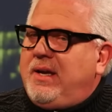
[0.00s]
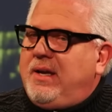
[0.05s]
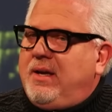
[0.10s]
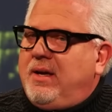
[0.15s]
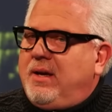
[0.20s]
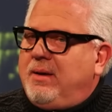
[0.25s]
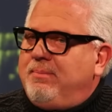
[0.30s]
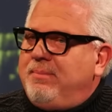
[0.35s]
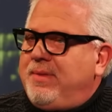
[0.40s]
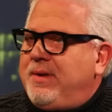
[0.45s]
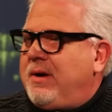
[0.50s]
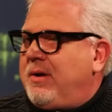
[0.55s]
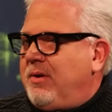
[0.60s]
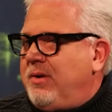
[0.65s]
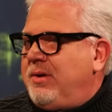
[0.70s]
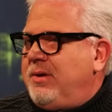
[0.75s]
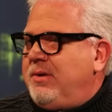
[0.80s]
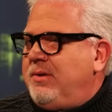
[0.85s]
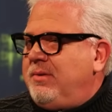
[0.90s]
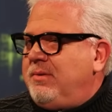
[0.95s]
They're
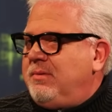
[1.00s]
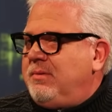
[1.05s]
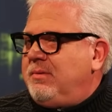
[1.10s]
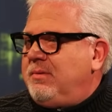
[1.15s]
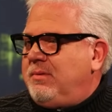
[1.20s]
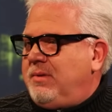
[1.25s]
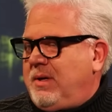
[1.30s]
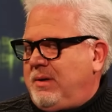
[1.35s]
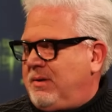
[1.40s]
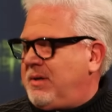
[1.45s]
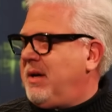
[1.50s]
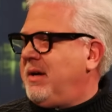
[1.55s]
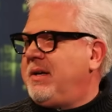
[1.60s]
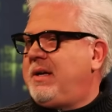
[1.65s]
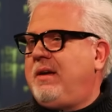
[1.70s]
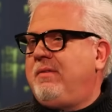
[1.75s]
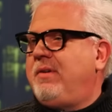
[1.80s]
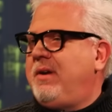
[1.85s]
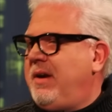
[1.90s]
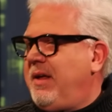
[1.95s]
going to
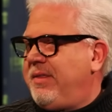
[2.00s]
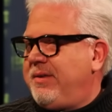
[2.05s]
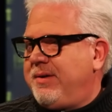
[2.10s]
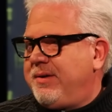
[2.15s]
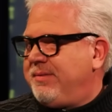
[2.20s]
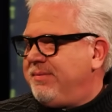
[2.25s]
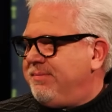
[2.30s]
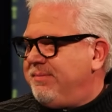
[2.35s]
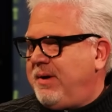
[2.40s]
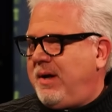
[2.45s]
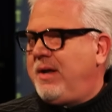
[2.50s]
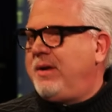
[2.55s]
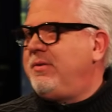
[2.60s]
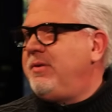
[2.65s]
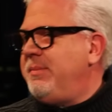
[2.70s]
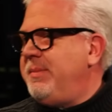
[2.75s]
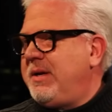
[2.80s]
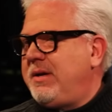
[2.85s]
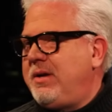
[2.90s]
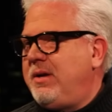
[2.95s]
give another
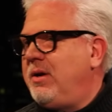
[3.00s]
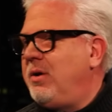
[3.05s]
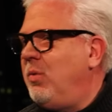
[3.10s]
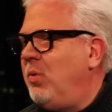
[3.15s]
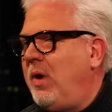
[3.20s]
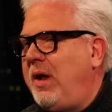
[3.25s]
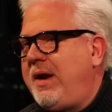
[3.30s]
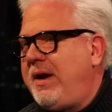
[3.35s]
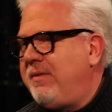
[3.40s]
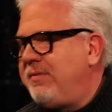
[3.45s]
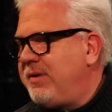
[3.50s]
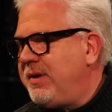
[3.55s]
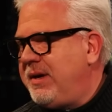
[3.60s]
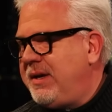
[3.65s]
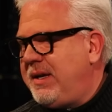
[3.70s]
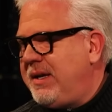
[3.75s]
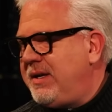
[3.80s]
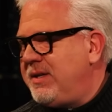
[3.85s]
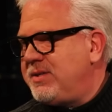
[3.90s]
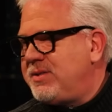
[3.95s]
100 million or whatever
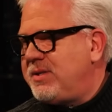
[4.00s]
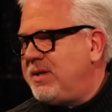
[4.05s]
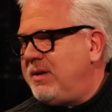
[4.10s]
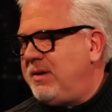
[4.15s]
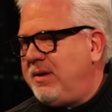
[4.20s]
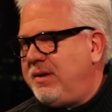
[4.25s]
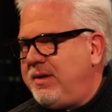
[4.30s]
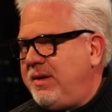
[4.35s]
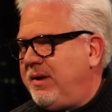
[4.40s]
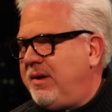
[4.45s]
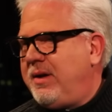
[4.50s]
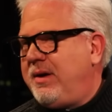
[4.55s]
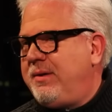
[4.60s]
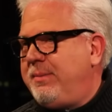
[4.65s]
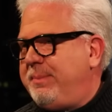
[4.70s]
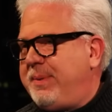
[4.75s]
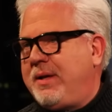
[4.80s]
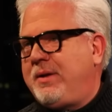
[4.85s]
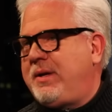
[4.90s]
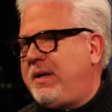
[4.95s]
it is, that, you know,
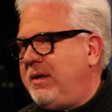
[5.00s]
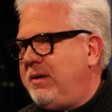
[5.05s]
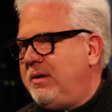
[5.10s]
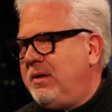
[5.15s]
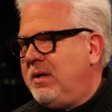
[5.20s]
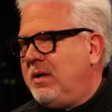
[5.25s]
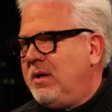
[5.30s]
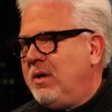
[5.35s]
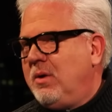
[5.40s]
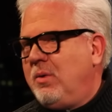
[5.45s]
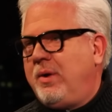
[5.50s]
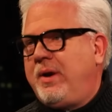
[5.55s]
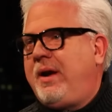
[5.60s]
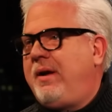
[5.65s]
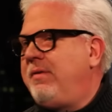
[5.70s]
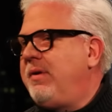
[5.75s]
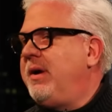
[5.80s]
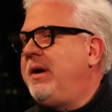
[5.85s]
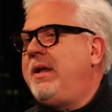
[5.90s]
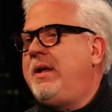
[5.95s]
100 billion,
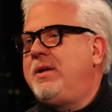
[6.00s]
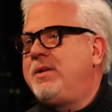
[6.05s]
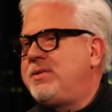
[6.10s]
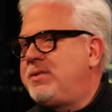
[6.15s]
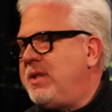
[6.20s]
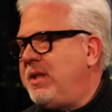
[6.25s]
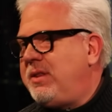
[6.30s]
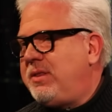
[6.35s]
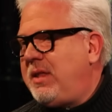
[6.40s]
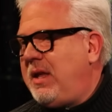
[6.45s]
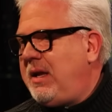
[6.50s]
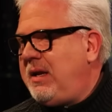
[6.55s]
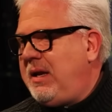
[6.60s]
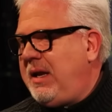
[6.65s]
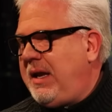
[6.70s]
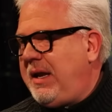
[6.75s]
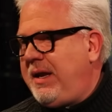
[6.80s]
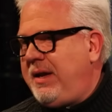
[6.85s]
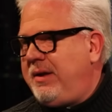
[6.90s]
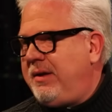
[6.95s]
whatever it is that they
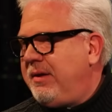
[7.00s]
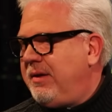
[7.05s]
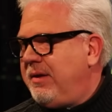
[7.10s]
need.